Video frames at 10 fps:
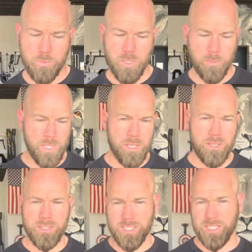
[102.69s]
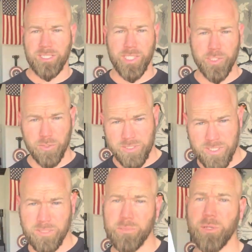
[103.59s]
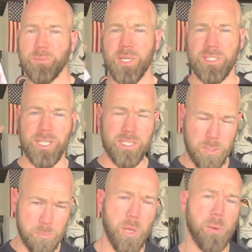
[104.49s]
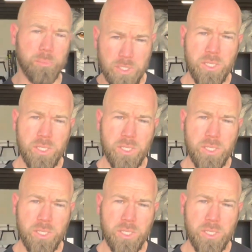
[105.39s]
Okay, that's like electrical system compared to like the pump